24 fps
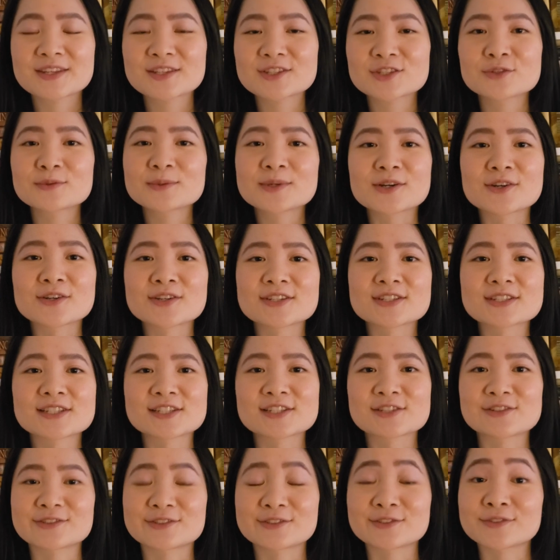to be honest,
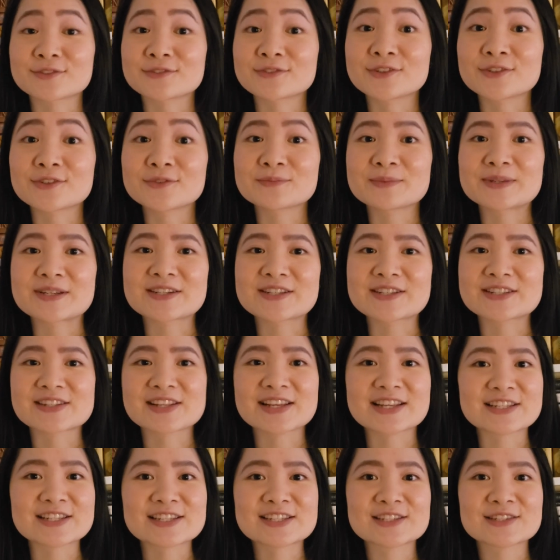it's not her fault because
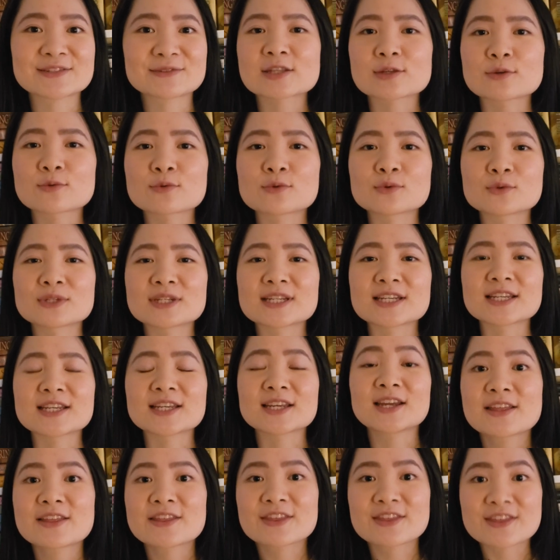that's the only
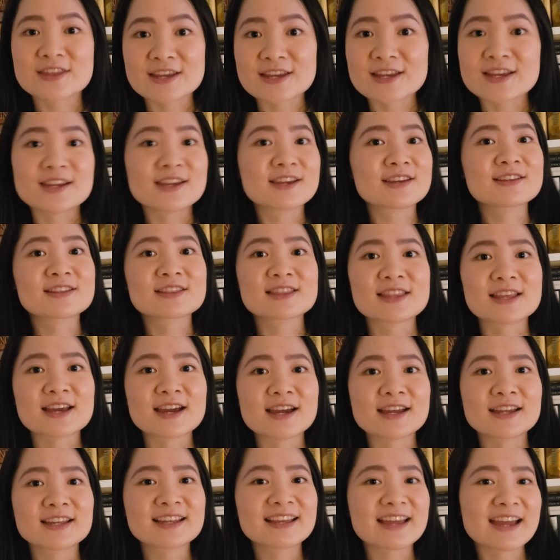thing
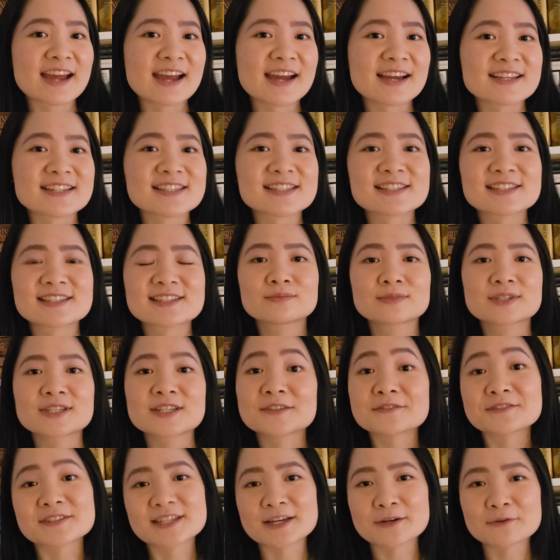that Kaz
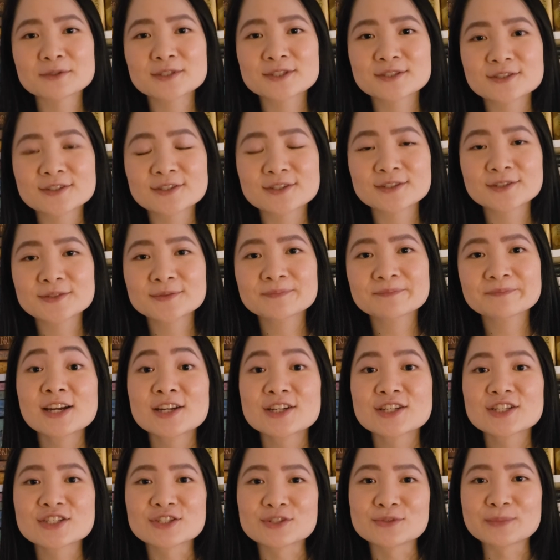gives out to her.
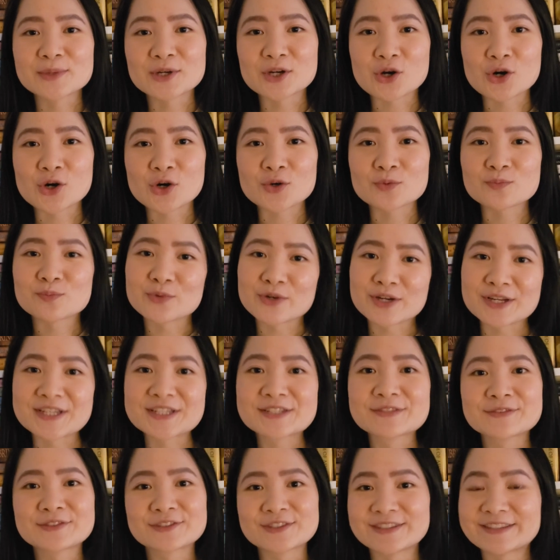So my heart breaks
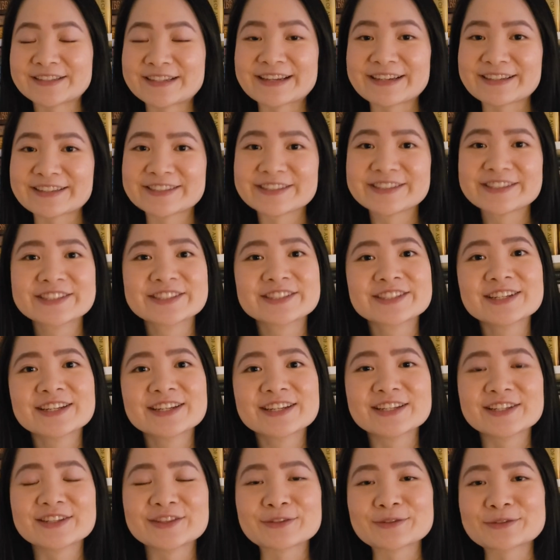for Inej
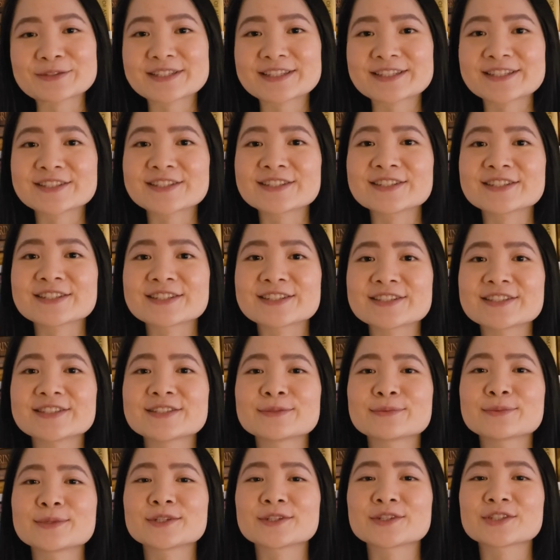in those instances
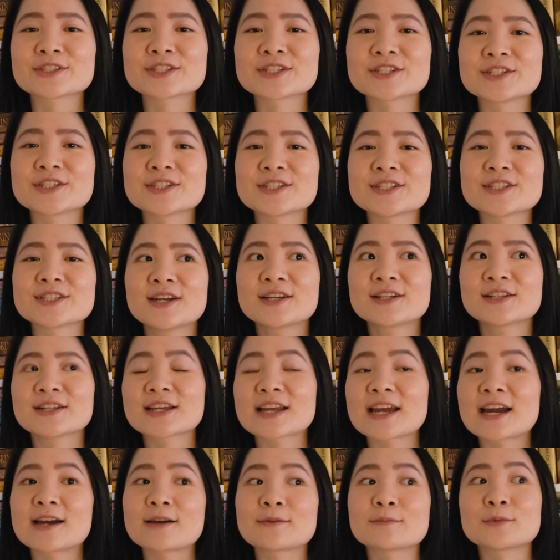where she's like,
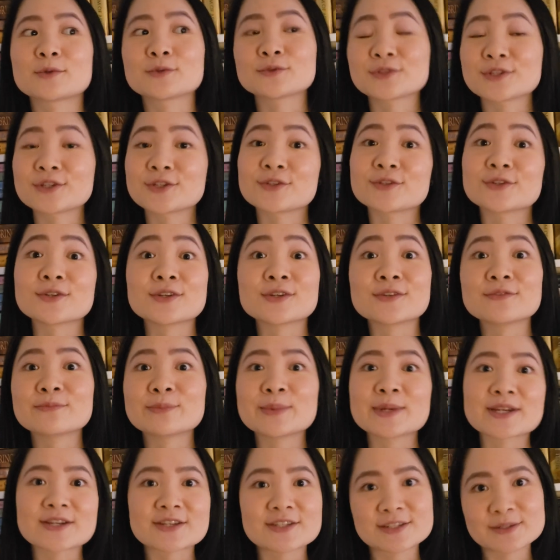I'm only good
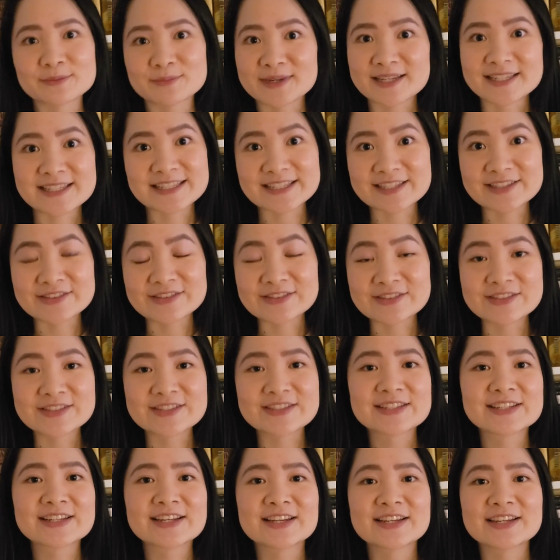because of my
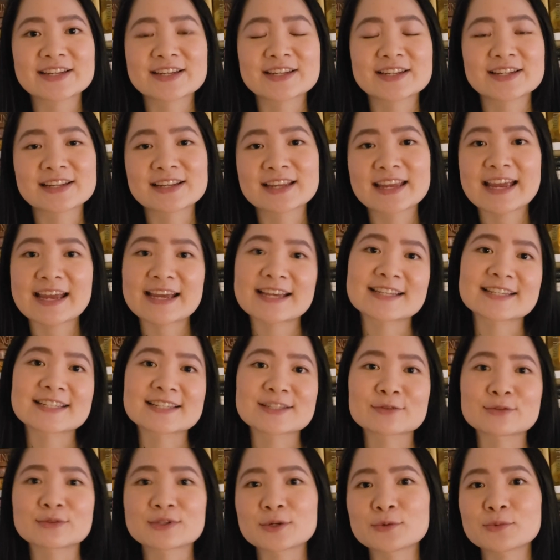skills, and Kaz
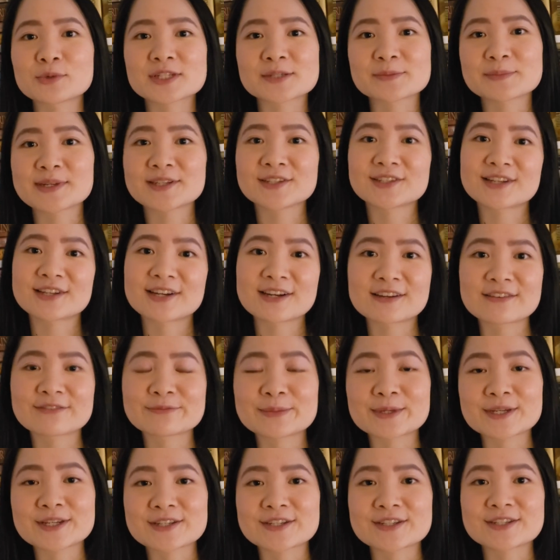only wants me alive
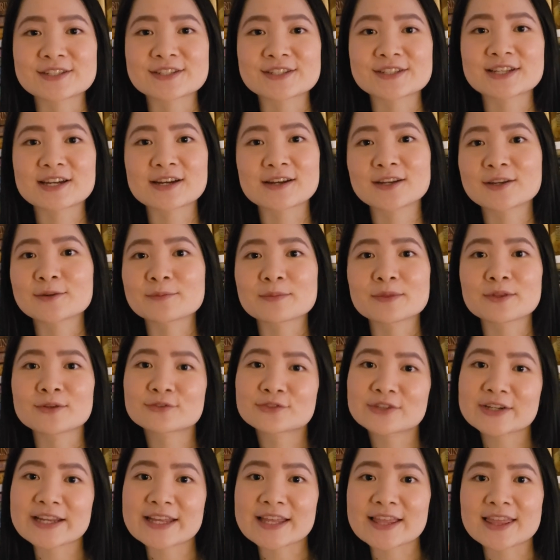because I am the
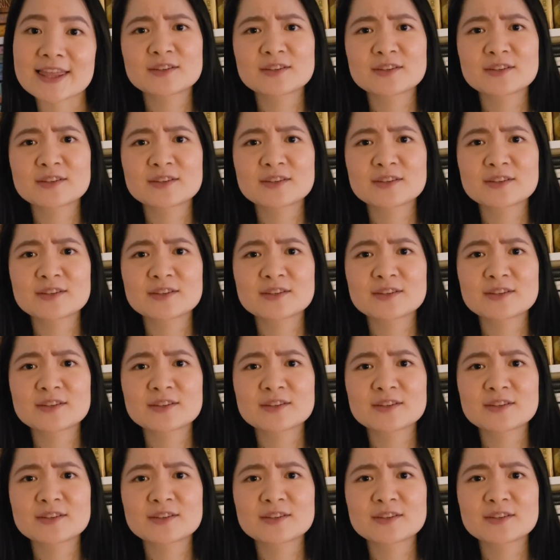Wraith.